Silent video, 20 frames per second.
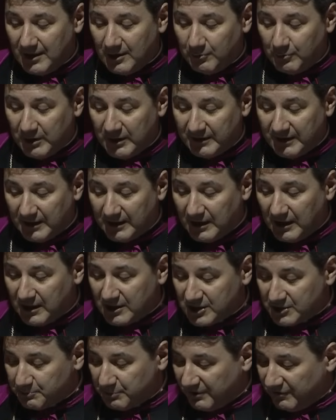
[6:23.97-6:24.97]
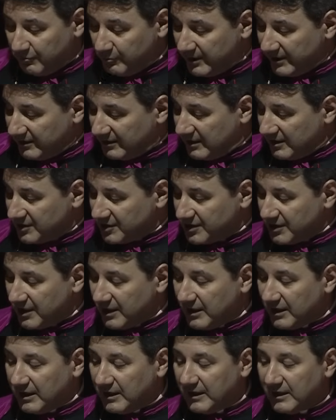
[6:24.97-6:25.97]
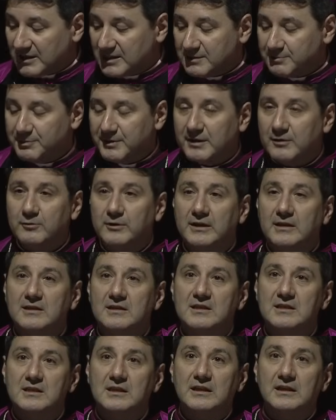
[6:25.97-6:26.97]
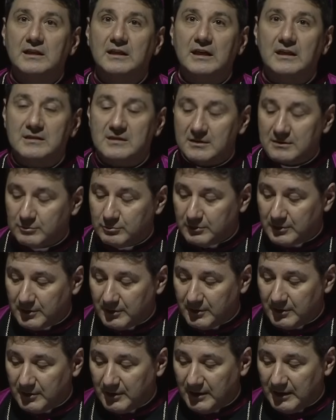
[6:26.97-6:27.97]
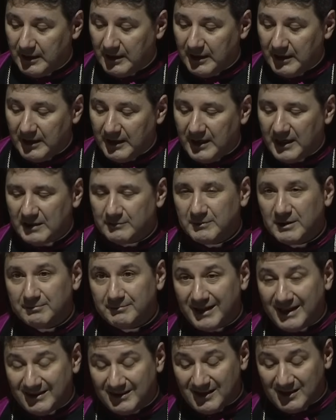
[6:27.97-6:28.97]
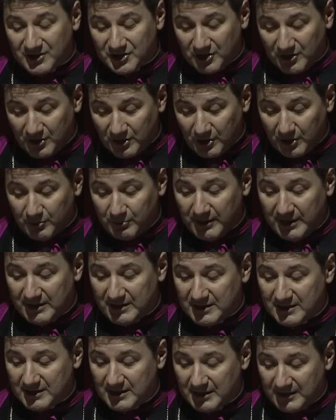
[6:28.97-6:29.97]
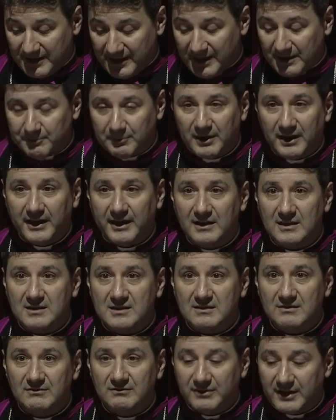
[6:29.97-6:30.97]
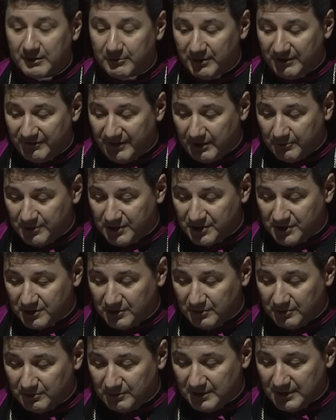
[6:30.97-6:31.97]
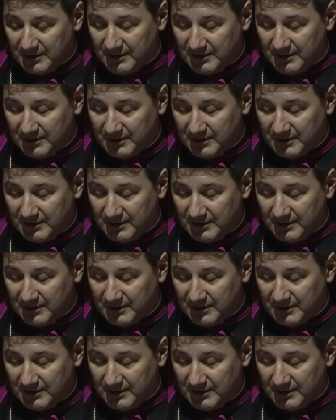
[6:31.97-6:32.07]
We're on the cusp of witnessing and experiencing, as it were, a momentous occurrence to take place very, very soon.